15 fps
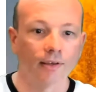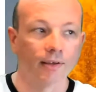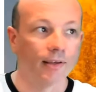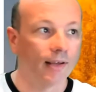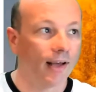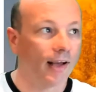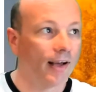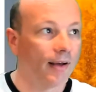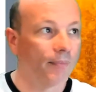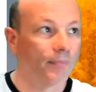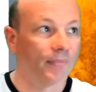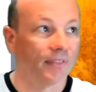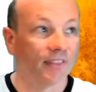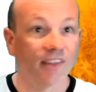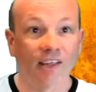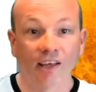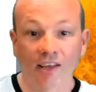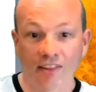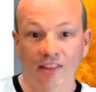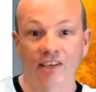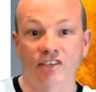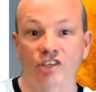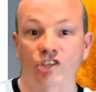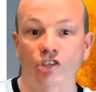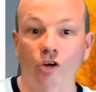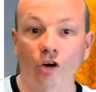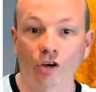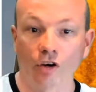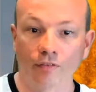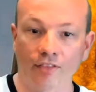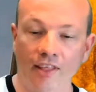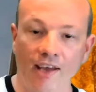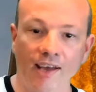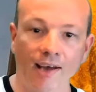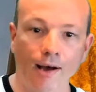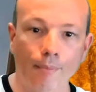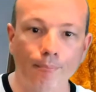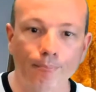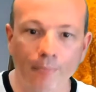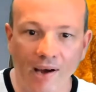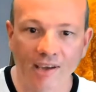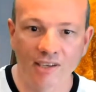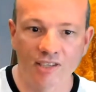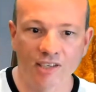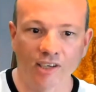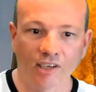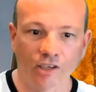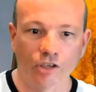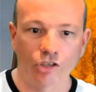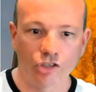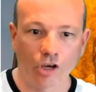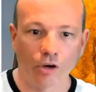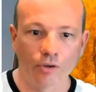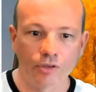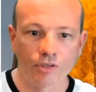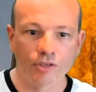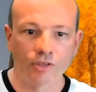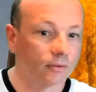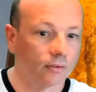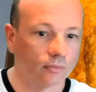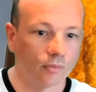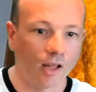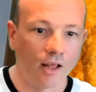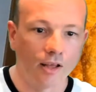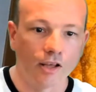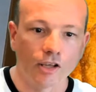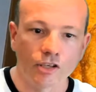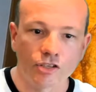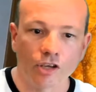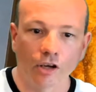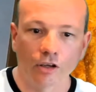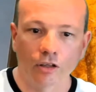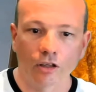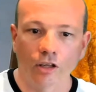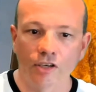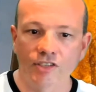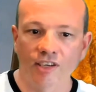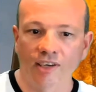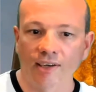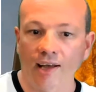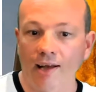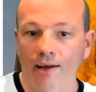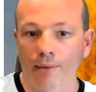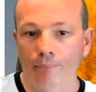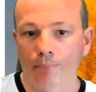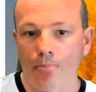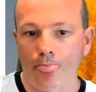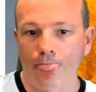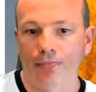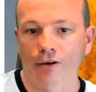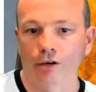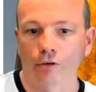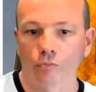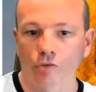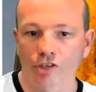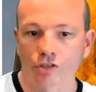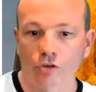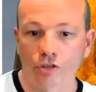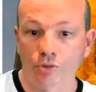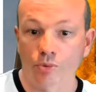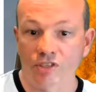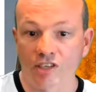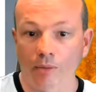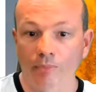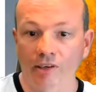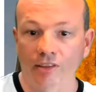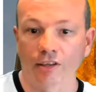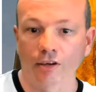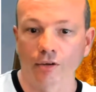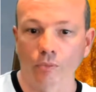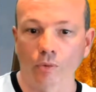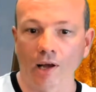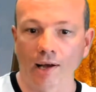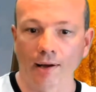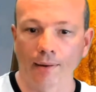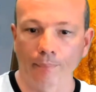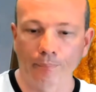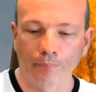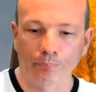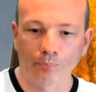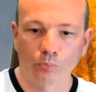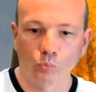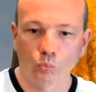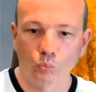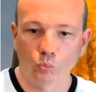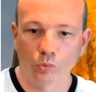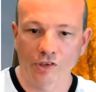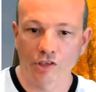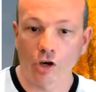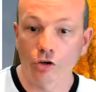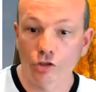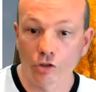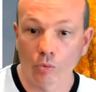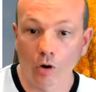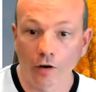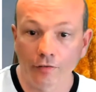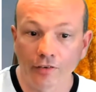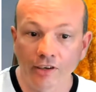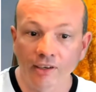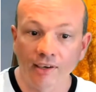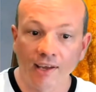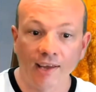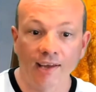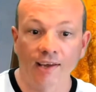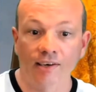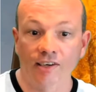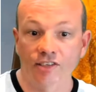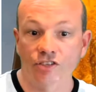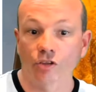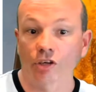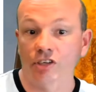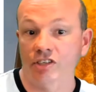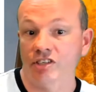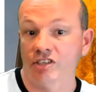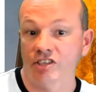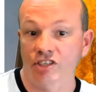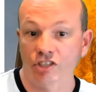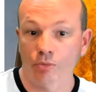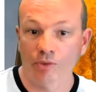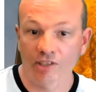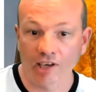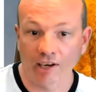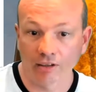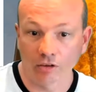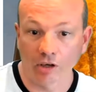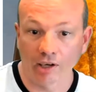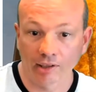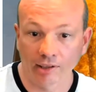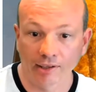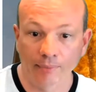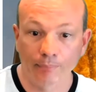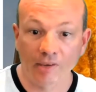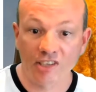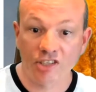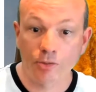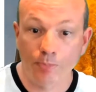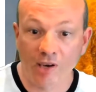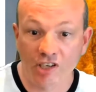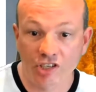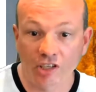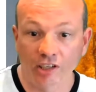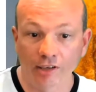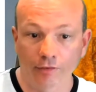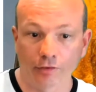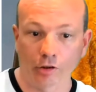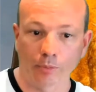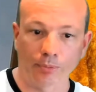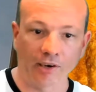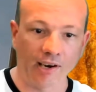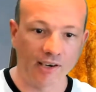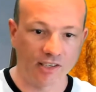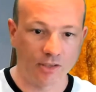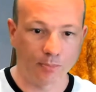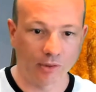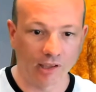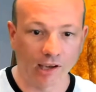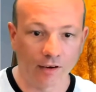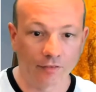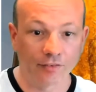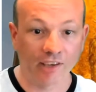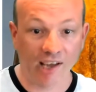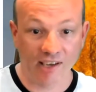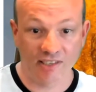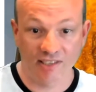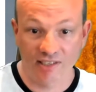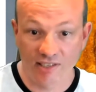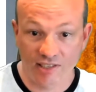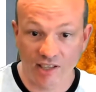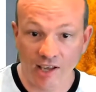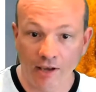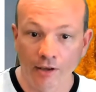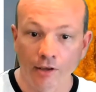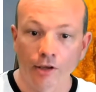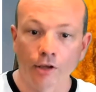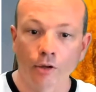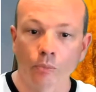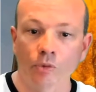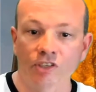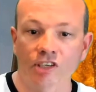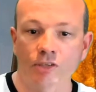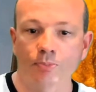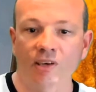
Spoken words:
There's a shot of their amazing toast. So closing the restaurants was something that we don't do often, and it's not a decision we take lightly, especially for a brand as beloved as Sizzler, which has been